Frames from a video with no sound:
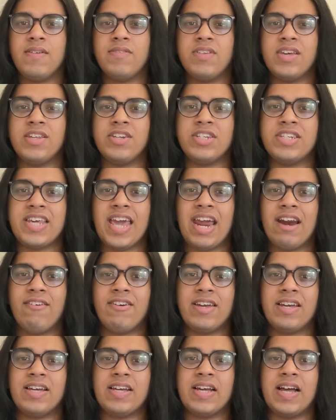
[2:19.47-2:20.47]
the
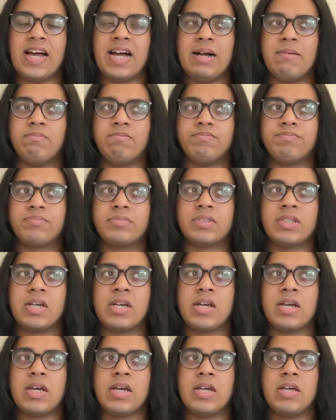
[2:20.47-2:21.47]
interior,
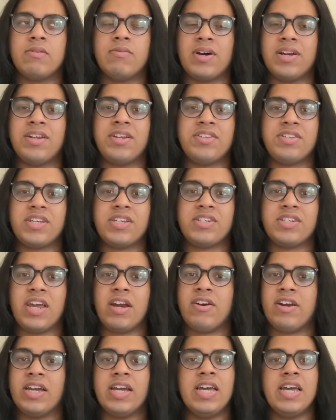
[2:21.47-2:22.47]
why did I say
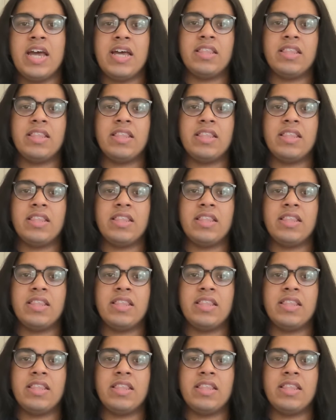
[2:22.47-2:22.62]
interior?